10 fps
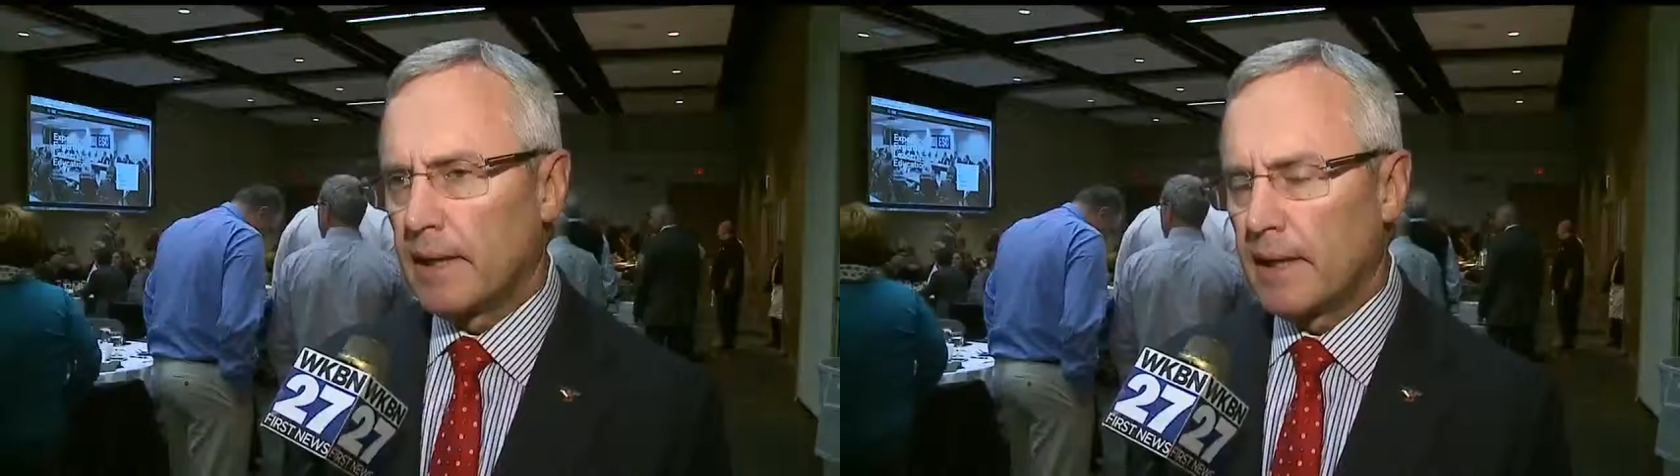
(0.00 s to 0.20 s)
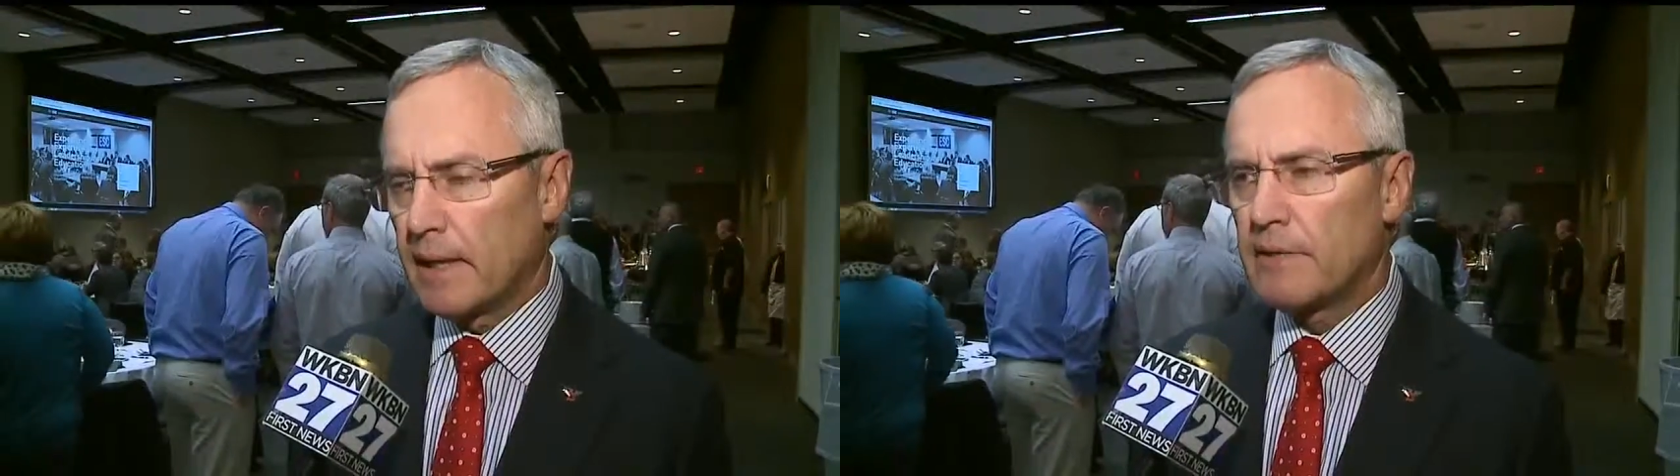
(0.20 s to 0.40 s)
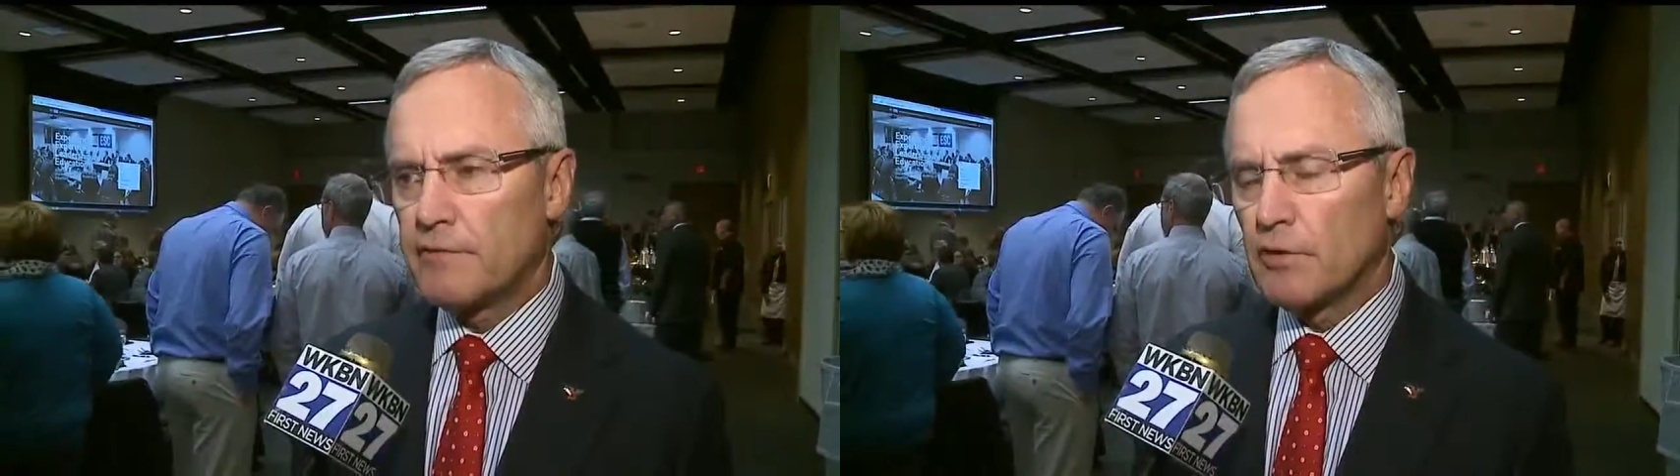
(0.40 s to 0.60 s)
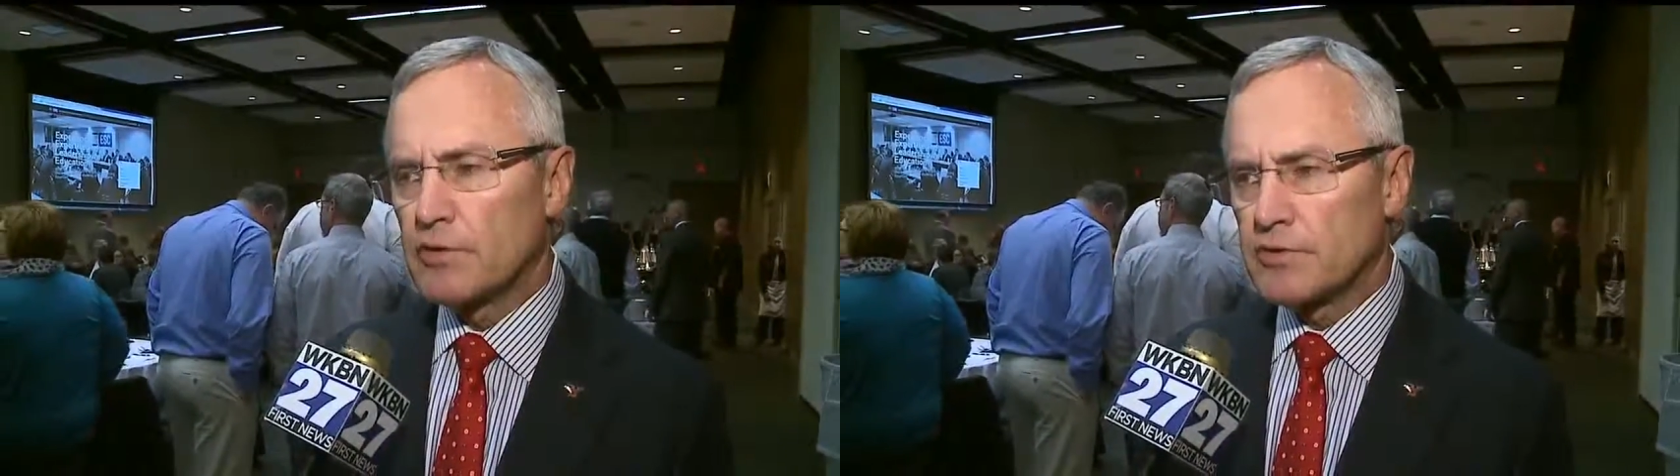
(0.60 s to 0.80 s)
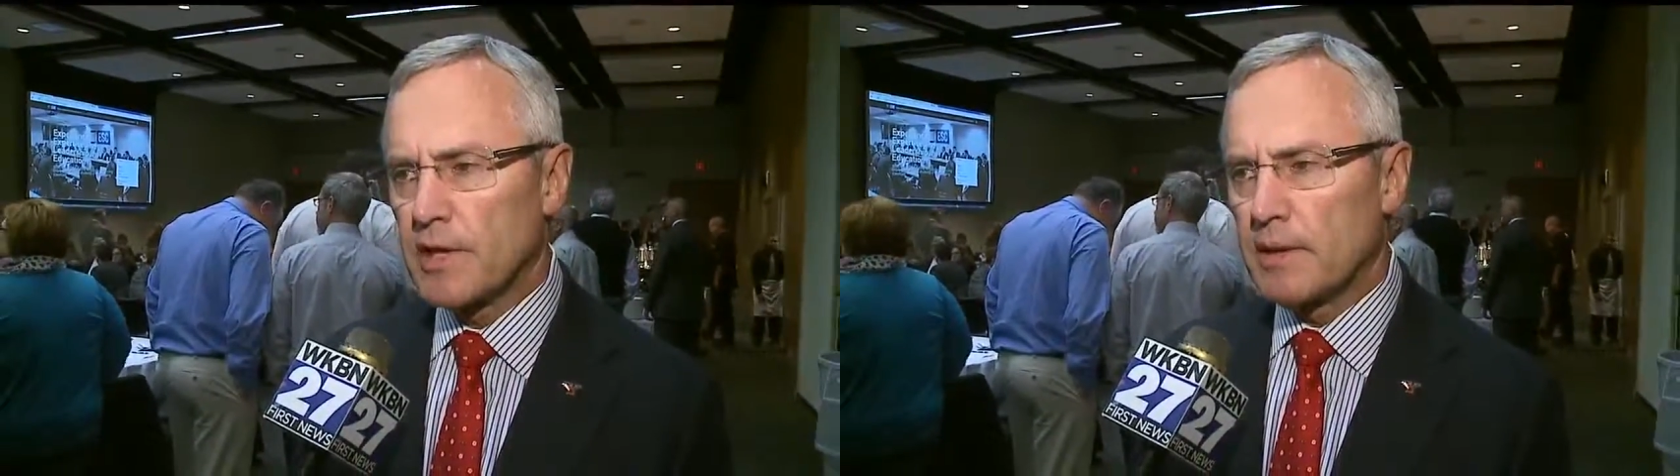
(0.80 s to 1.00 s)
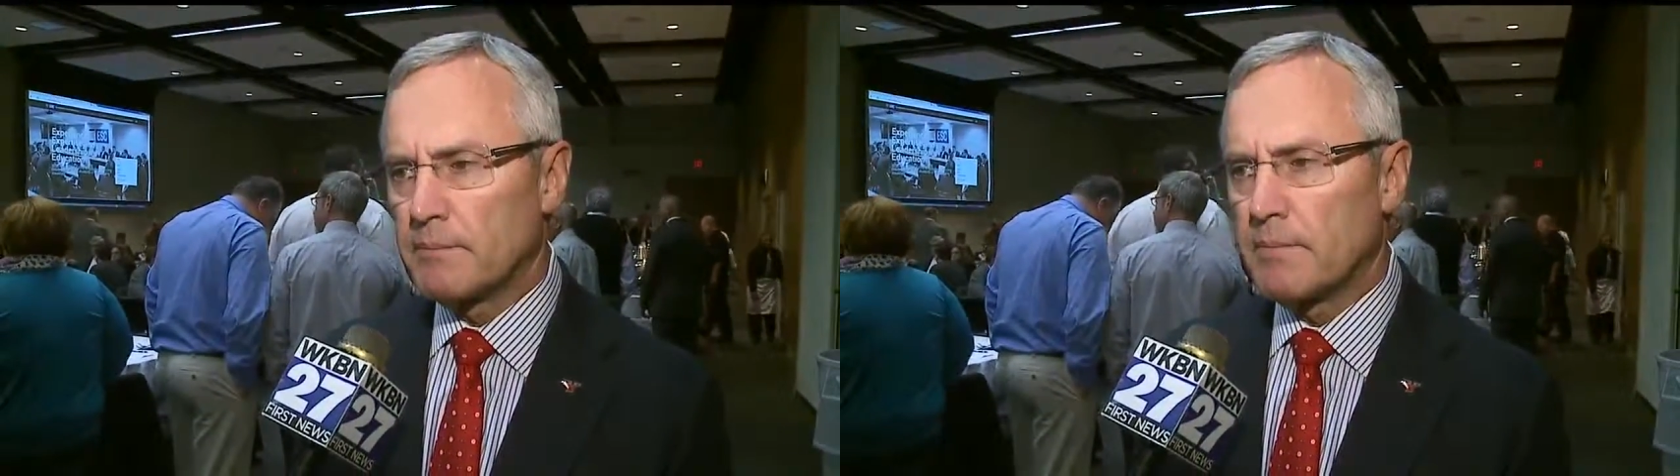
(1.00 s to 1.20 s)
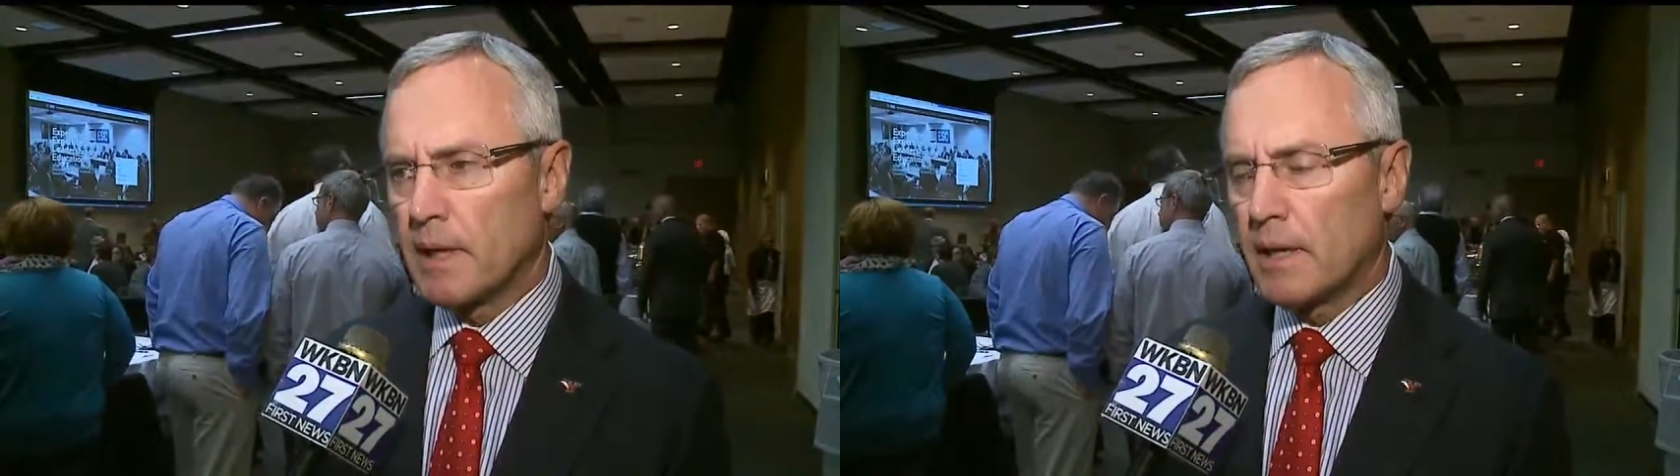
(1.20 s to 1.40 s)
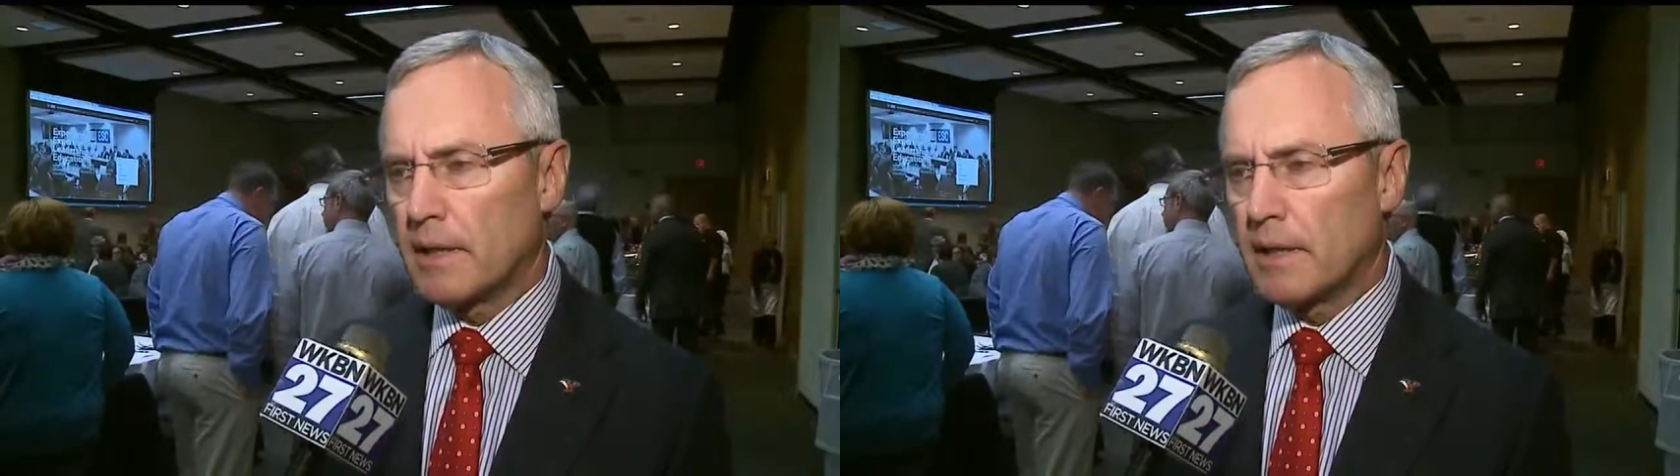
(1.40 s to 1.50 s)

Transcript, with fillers: And I feel the same uh,